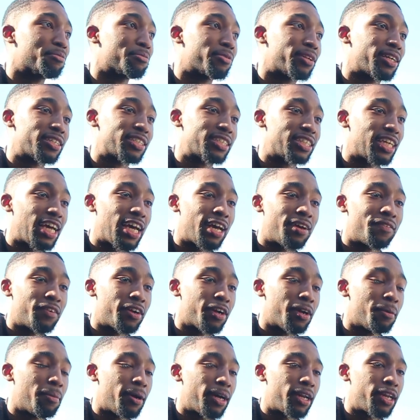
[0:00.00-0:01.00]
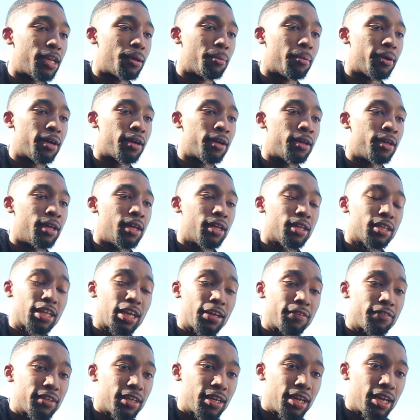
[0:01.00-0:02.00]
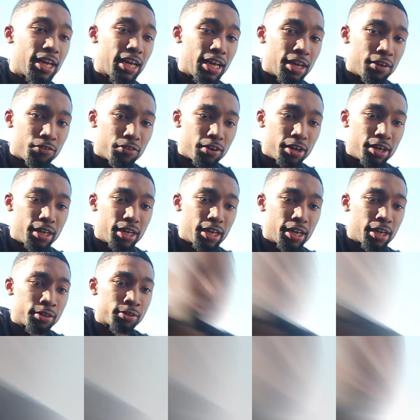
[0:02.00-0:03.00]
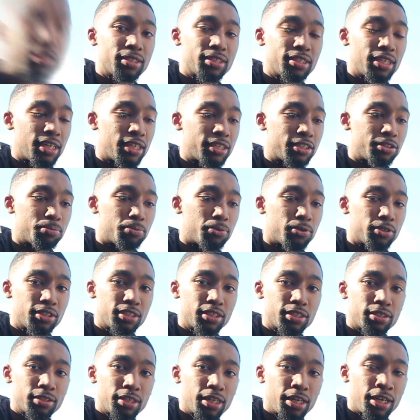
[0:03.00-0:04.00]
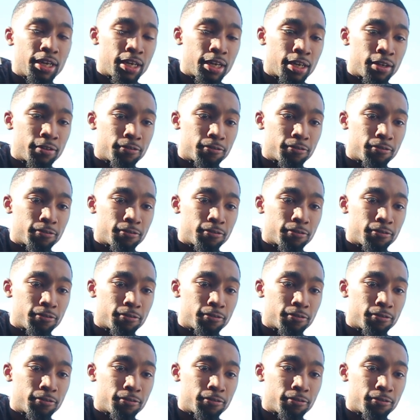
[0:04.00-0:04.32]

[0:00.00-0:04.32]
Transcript: I'm blessed to have everybody in my life that I have right now. I'm blessed to have the support system that I